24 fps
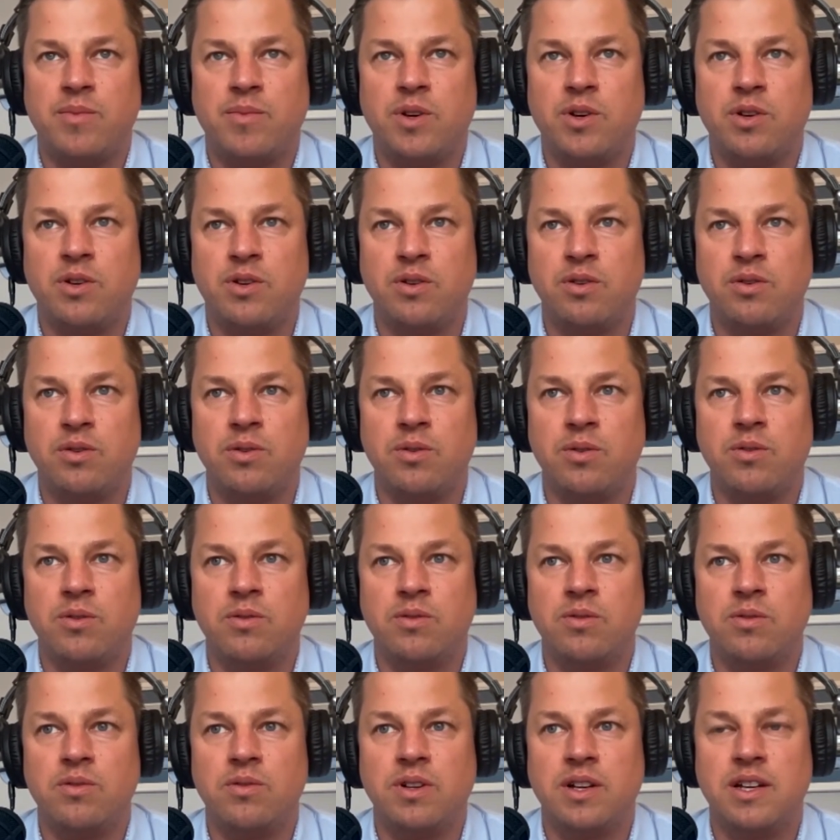who
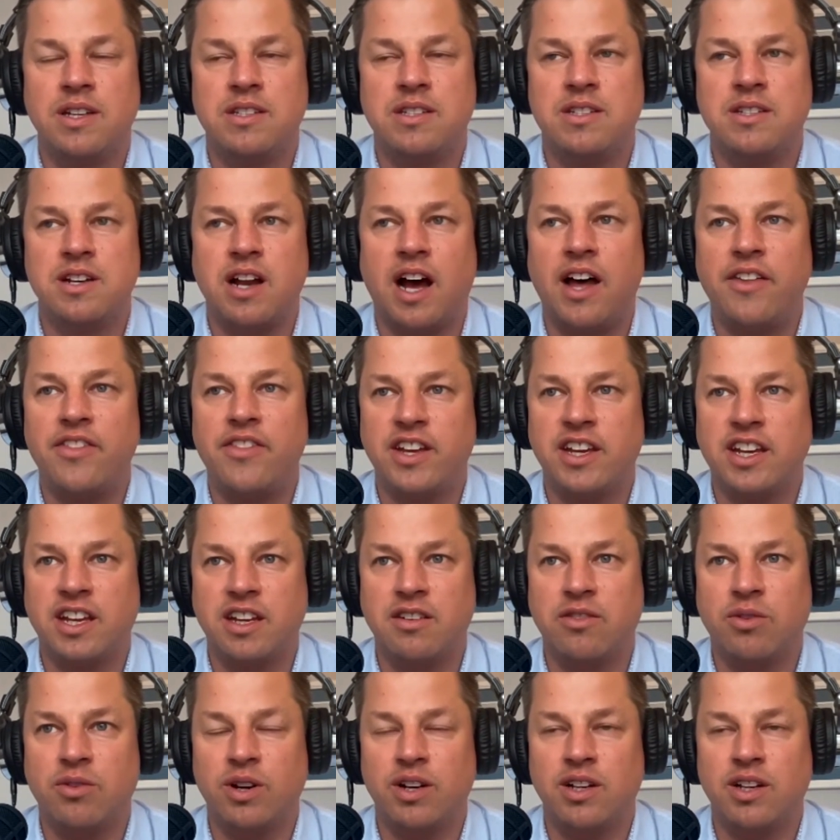is not thinking
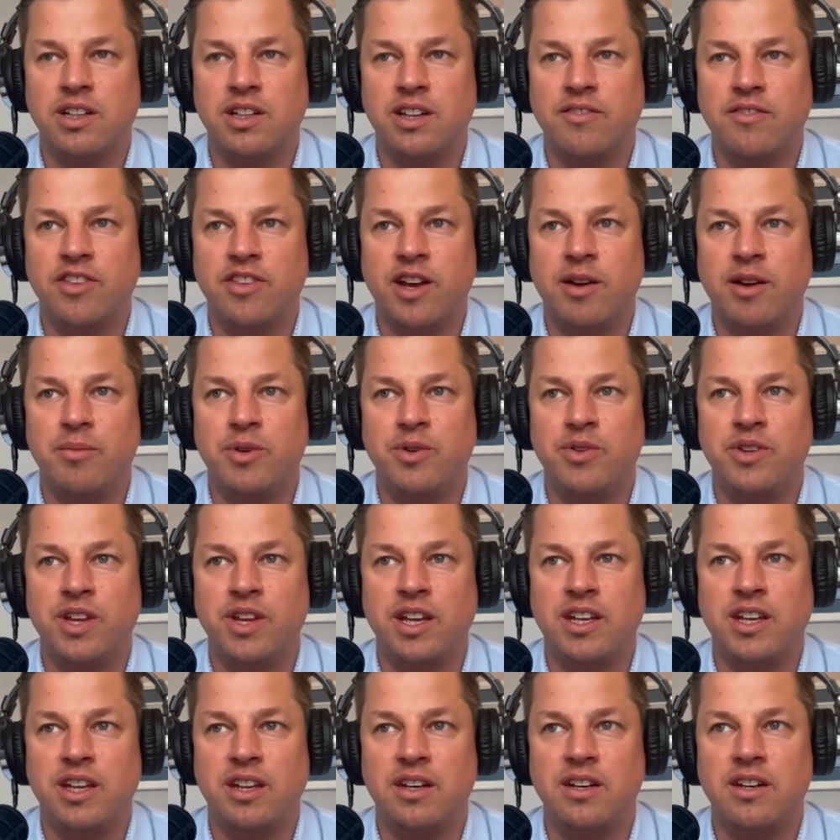critically of them, who they
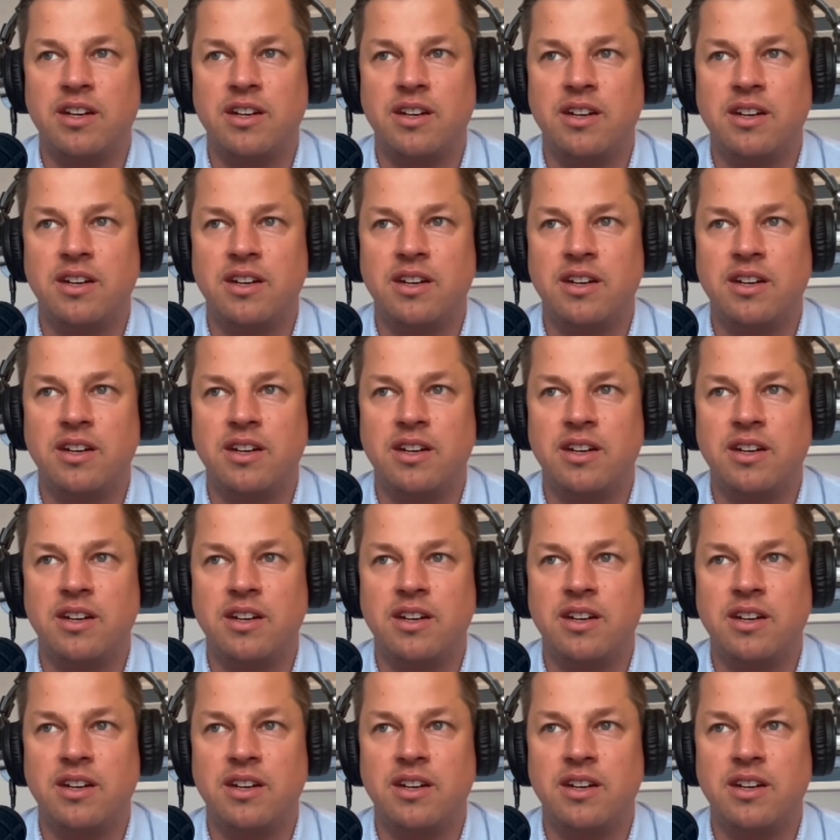can